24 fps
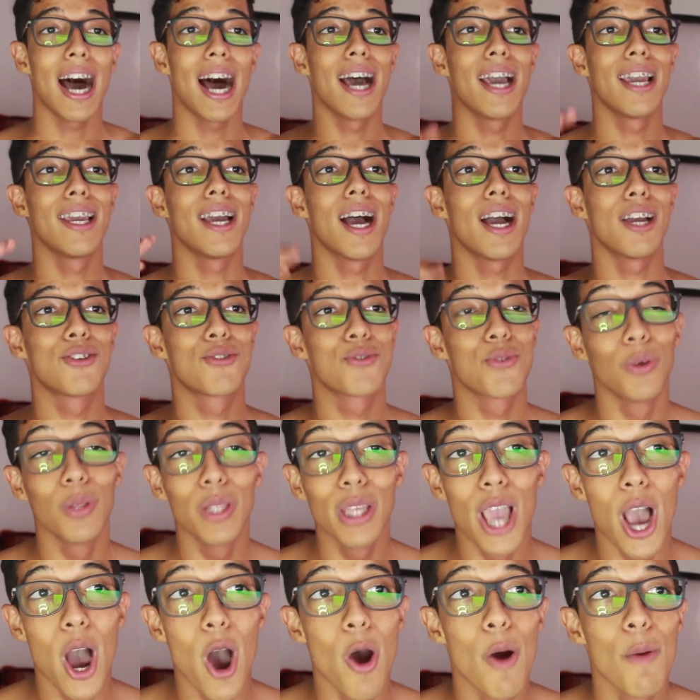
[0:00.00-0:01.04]
I, I
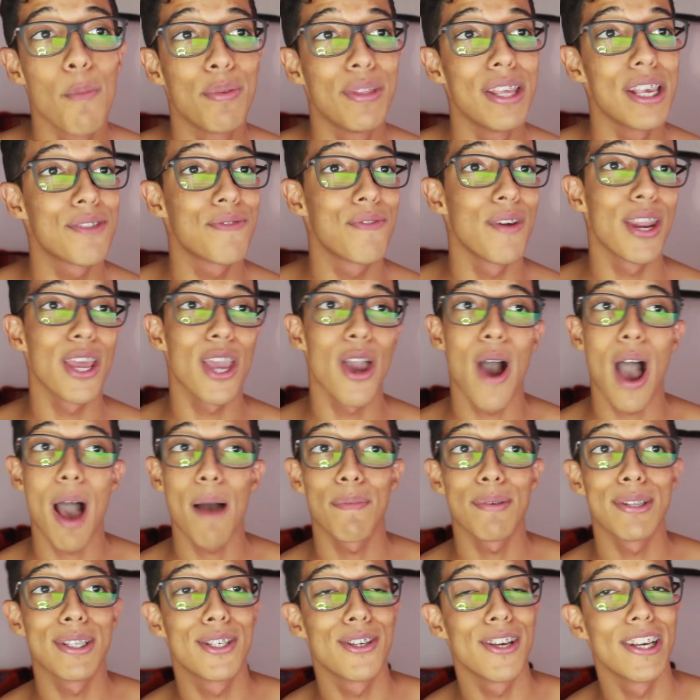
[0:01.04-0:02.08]
truly hope this video
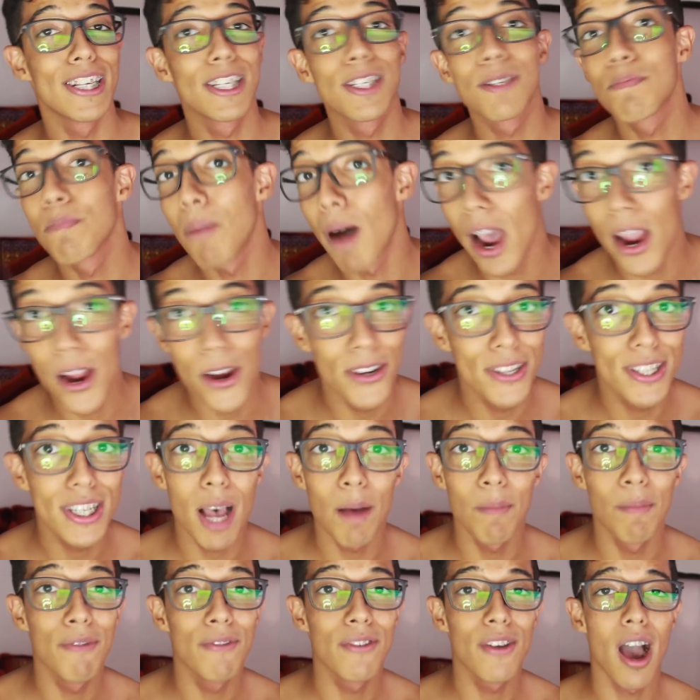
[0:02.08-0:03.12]
happened to inspire
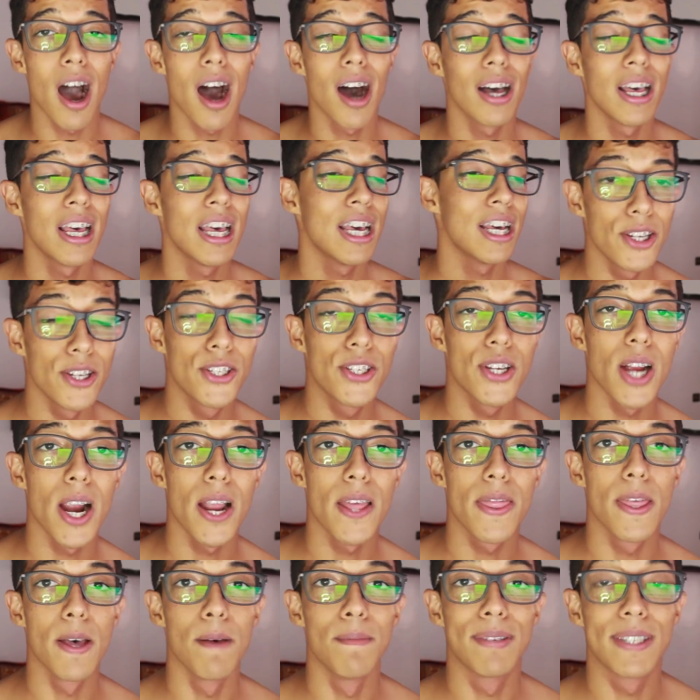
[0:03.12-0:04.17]
some of y'all to
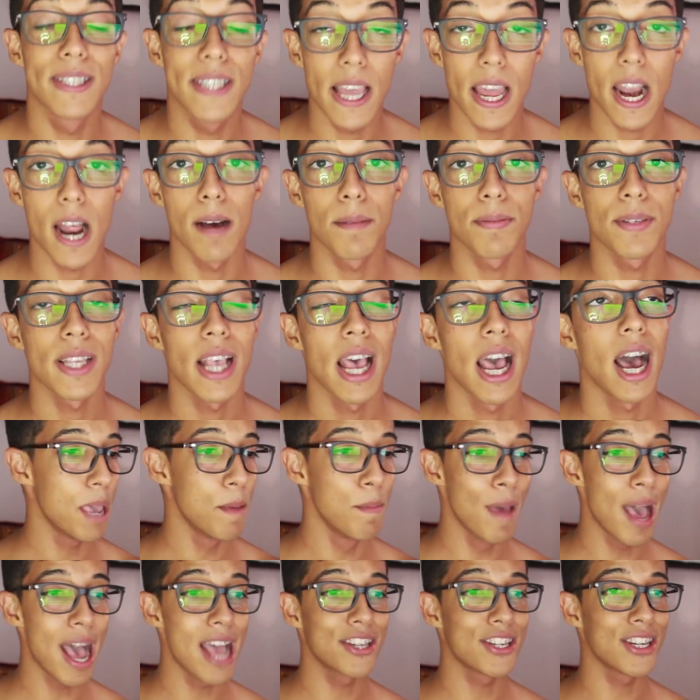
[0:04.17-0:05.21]
start them sit-ups.
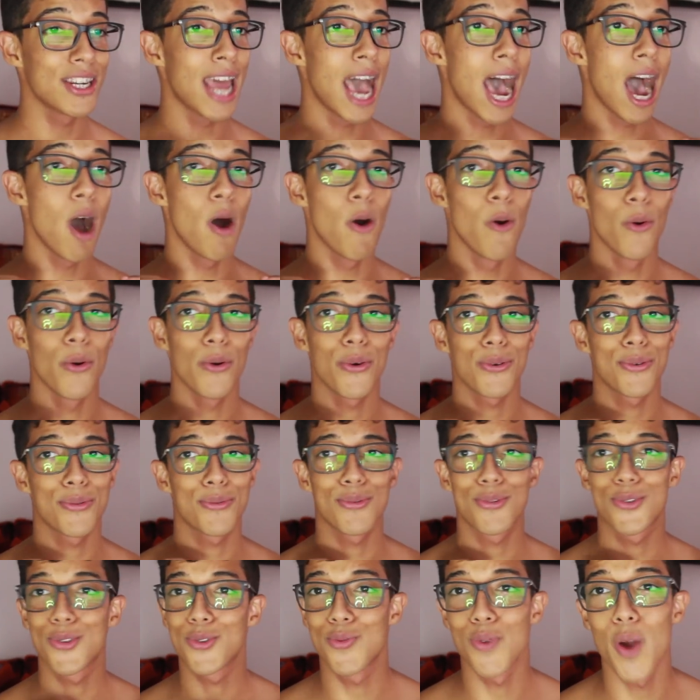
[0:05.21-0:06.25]
Imagine how
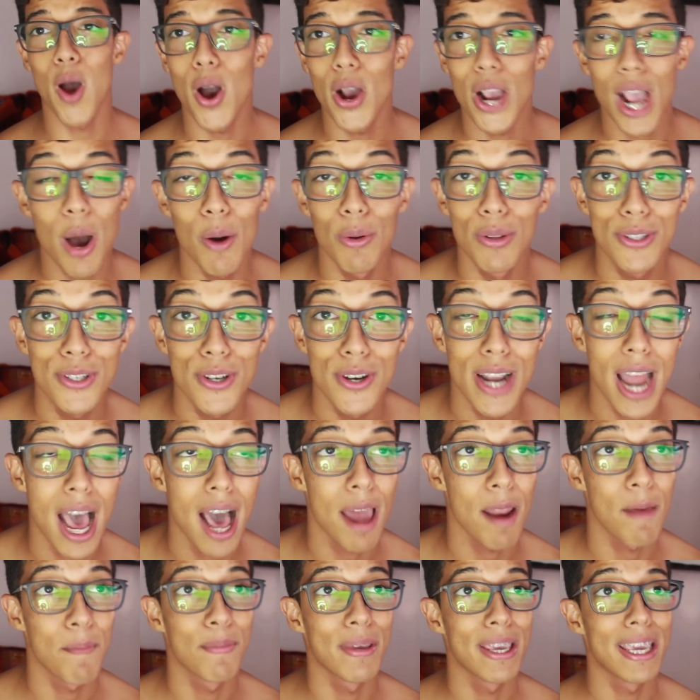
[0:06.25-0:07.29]
strong I will turn
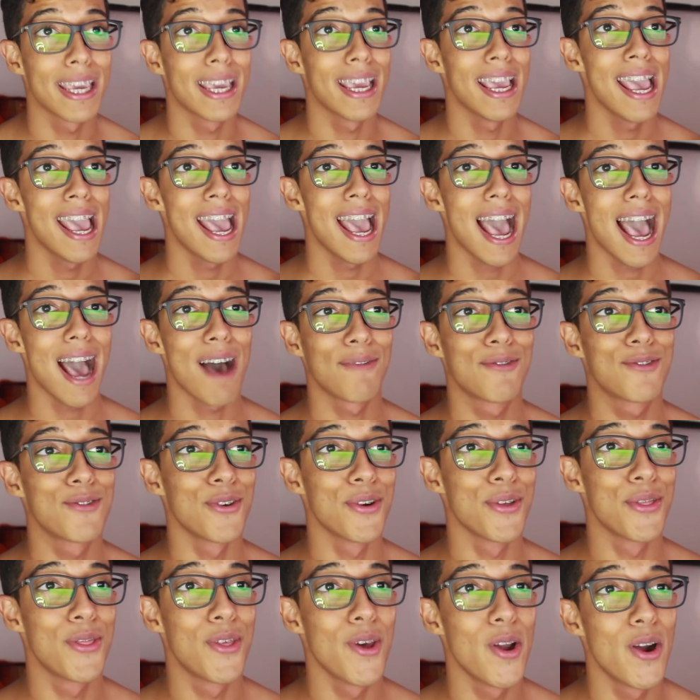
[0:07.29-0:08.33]
out to be
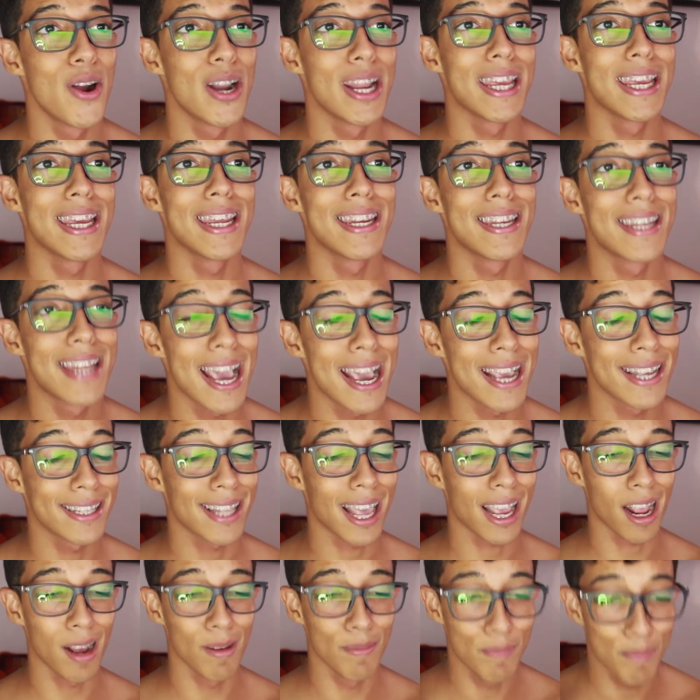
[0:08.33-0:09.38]
after thirty days.
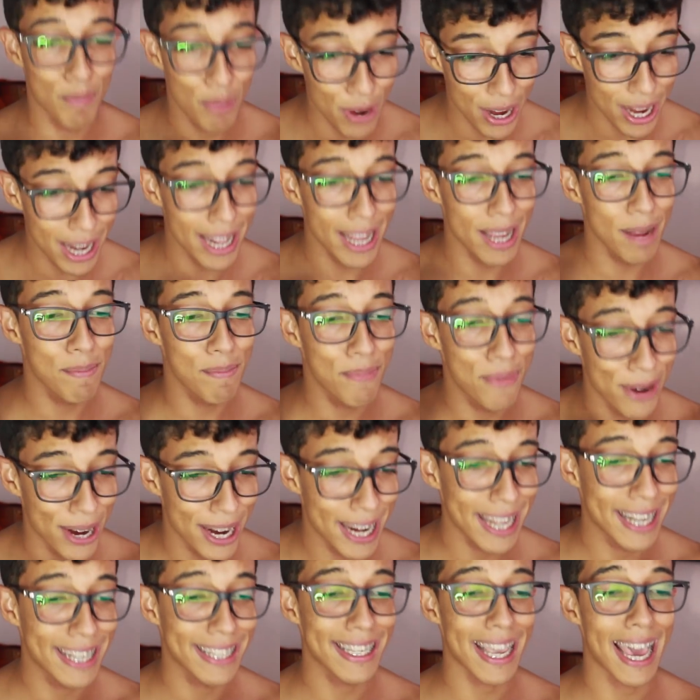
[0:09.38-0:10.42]
Like, I'm pretty,
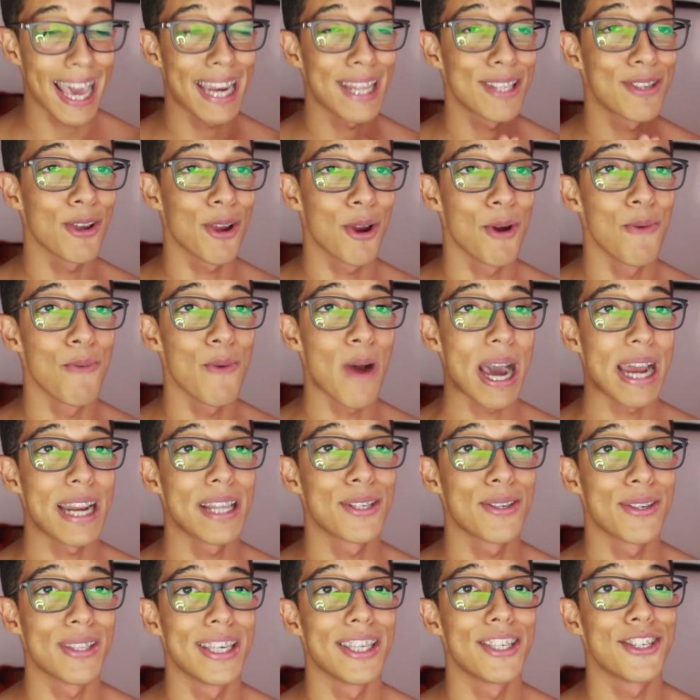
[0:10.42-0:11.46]
pretty excited to get right
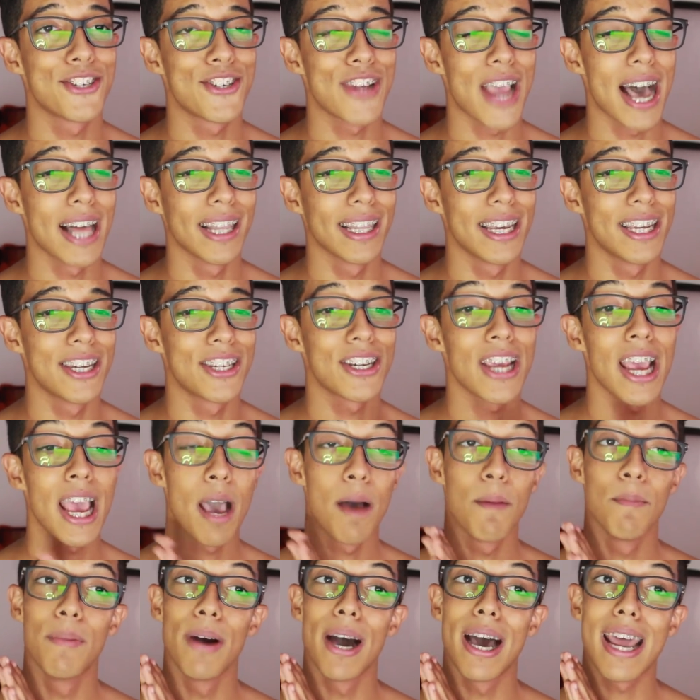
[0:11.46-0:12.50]
into this challenge,
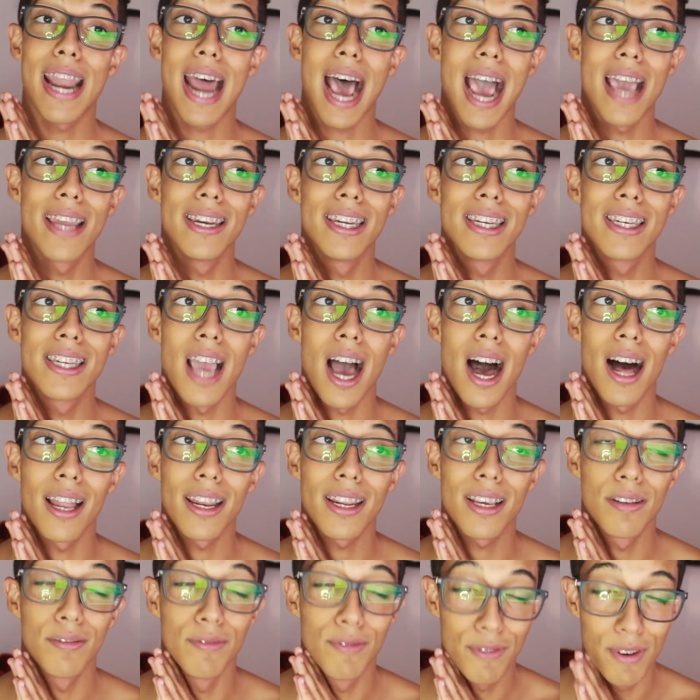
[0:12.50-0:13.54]
but I need y'all
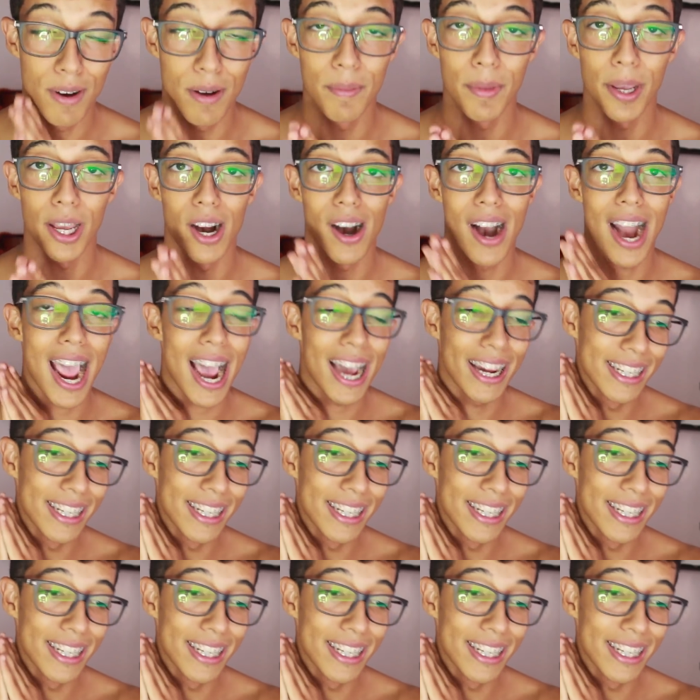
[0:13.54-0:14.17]
to confirm it, alright?